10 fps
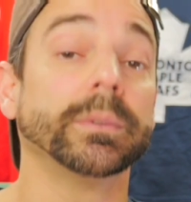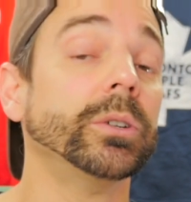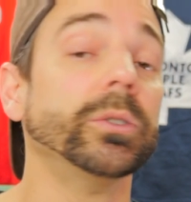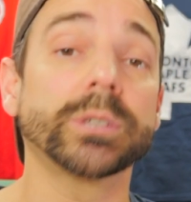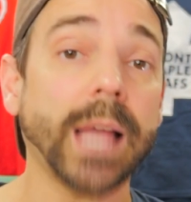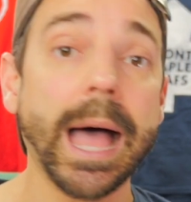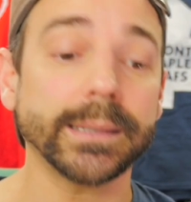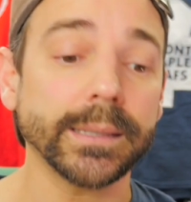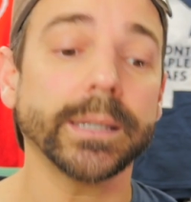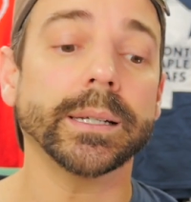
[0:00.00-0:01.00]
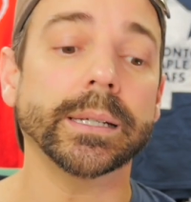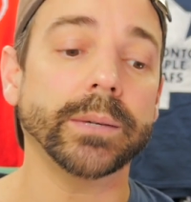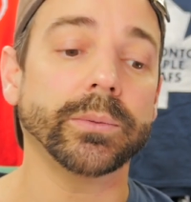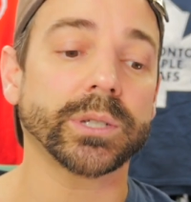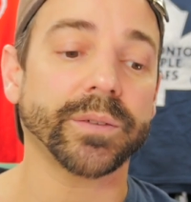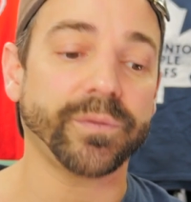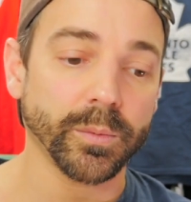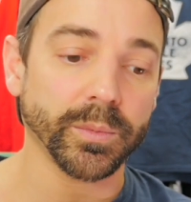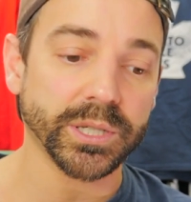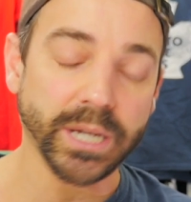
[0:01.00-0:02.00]
Who's that? He was a
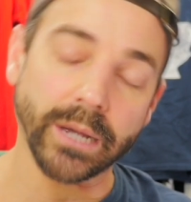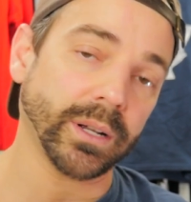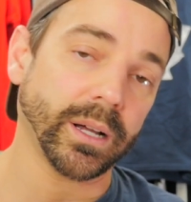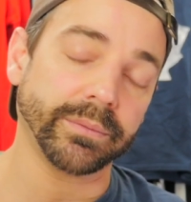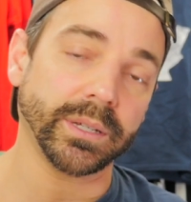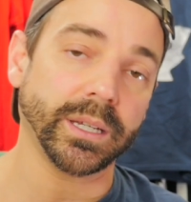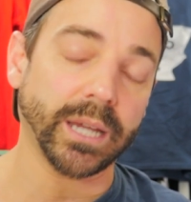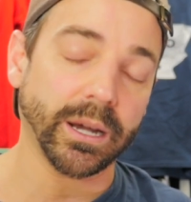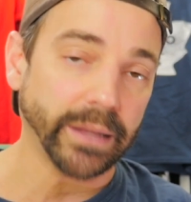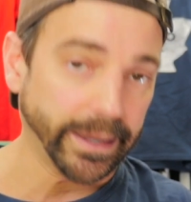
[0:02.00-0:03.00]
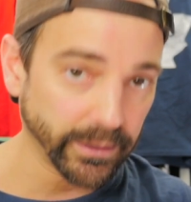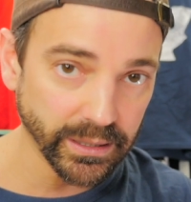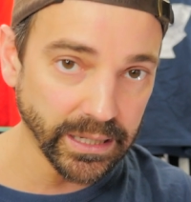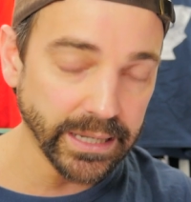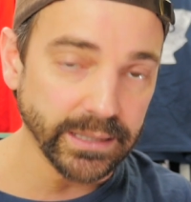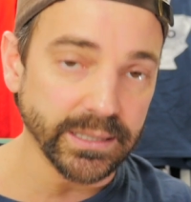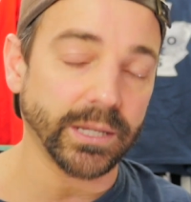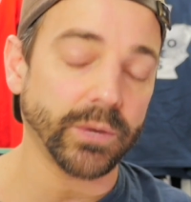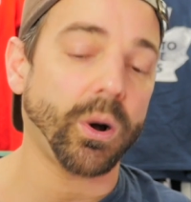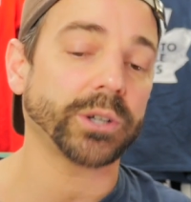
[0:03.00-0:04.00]
former scout of the Carolina Hurricanes
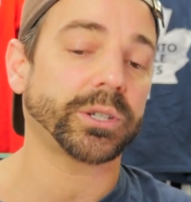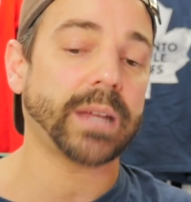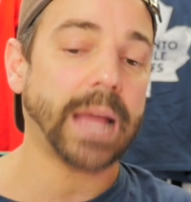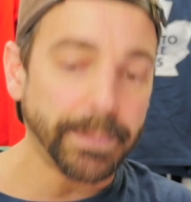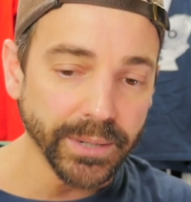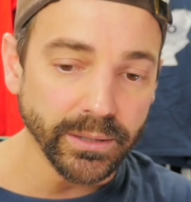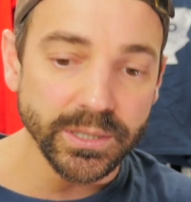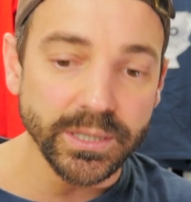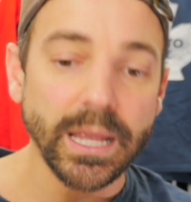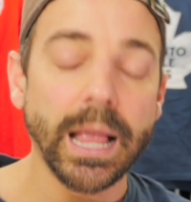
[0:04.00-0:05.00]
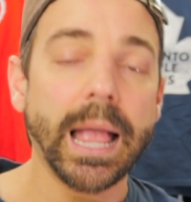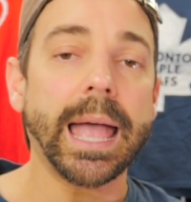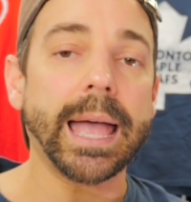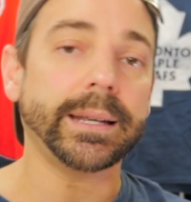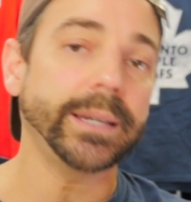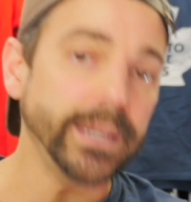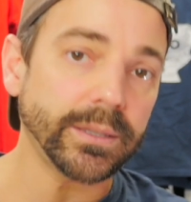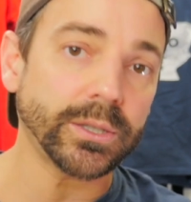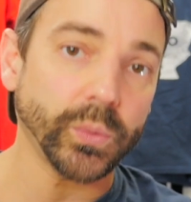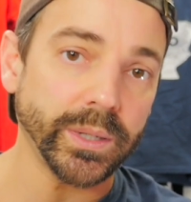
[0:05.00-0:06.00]
and the Washington Capitals, and
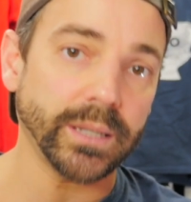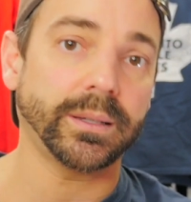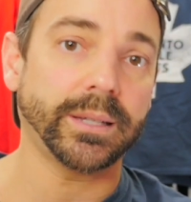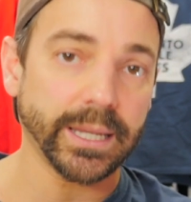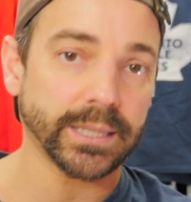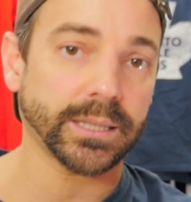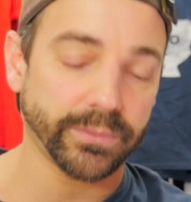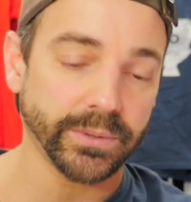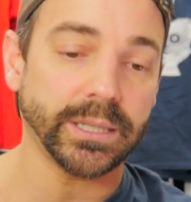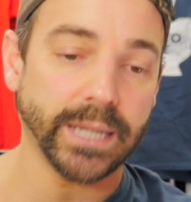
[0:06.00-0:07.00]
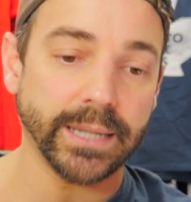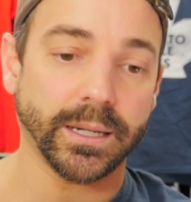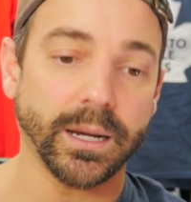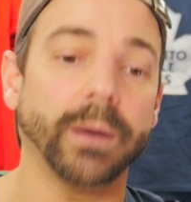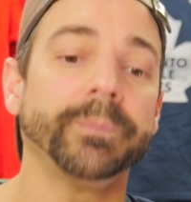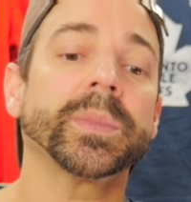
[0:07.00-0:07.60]
he tweeted this 3 days ago.